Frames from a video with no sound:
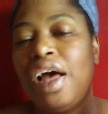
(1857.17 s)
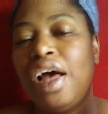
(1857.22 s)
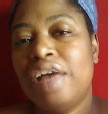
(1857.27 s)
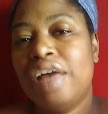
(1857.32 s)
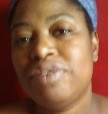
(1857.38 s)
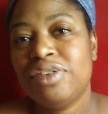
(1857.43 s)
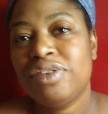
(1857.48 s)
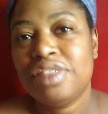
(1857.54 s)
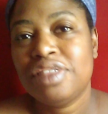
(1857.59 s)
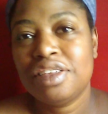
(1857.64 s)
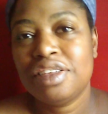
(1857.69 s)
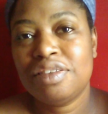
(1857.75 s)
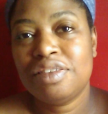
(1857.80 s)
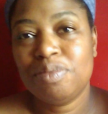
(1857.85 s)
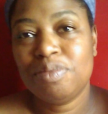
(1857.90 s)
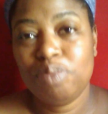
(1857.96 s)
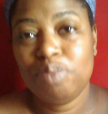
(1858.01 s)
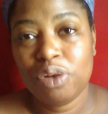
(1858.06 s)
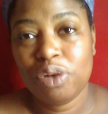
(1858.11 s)
After this
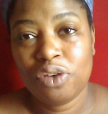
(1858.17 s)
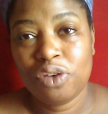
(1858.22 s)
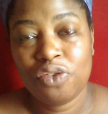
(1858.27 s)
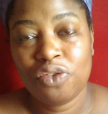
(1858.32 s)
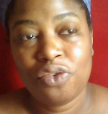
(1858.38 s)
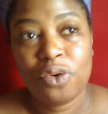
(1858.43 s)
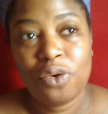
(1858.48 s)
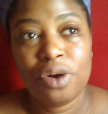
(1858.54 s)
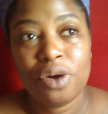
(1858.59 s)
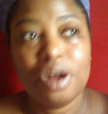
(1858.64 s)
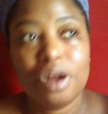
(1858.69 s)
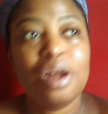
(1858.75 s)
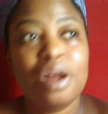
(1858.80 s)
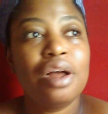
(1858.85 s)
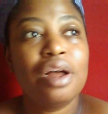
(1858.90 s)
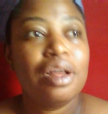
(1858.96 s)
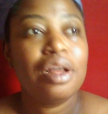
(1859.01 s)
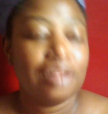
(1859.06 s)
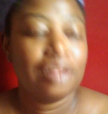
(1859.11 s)
book
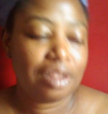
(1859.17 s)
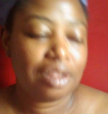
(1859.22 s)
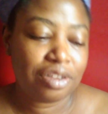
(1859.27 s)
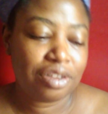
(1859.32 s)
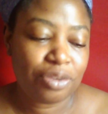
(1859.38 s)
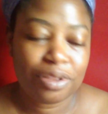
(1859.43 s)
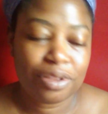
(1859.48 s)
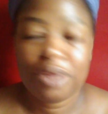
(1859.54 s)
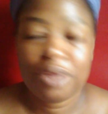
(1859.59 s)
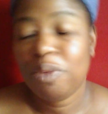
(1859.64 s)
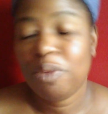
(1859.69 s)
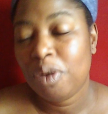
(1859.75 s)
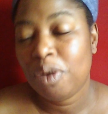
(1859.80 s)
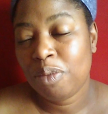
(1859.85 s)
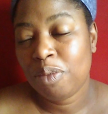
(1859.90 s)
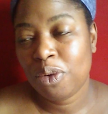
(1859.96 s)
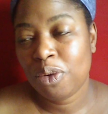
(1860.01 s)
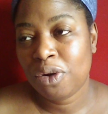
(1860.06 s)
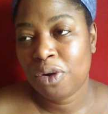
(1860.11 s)
4, there's only
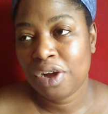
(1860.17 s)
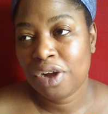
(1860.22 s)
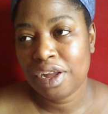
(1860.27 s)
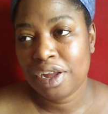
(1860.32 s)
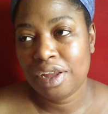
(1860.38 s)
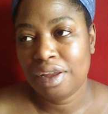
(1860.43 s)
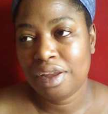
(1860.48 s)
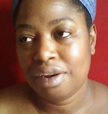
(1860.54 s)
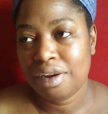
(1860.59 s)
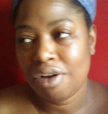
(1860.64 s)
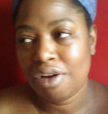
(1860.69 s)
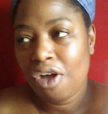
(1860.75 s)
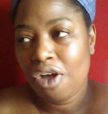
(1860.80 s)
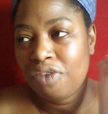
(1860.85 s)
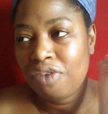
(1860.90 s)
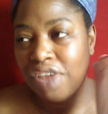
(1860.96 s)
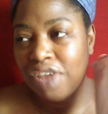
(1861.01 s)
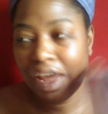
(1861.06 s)
one more in Off